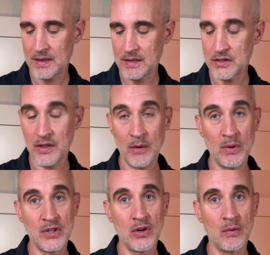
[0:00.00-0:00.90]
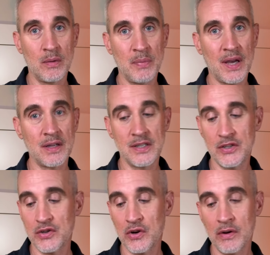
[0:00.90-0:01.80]
so that we don't pick a
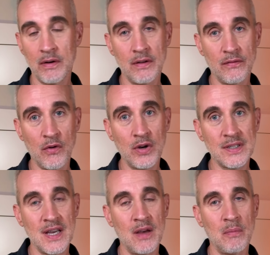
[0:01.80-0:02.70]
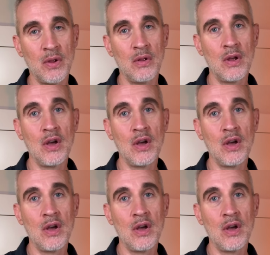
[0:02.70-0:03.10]
dessert, for example,